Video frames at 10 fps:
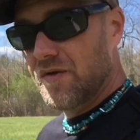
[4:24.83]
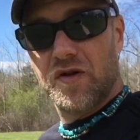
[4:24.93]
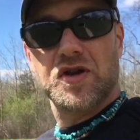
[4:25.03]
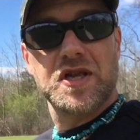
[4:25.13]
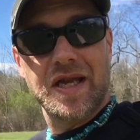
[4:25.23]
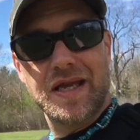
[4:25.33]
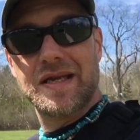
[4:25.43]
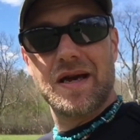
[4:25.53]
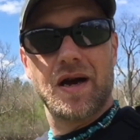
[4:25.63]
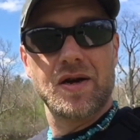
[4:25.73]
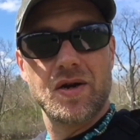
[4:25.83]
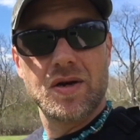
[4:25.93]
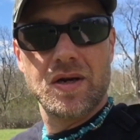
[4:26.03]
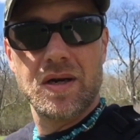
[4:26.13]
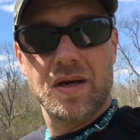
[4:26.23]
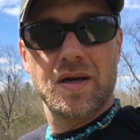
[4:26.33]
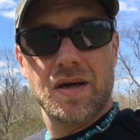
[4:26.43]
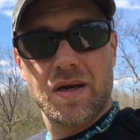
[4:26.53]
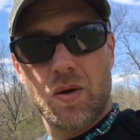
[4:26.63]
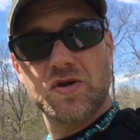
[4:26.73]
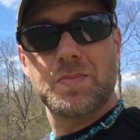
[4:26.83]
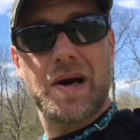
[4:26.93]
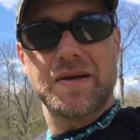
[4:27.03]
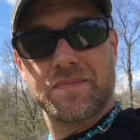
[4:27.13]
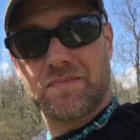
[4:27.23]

First thing he dug was a button.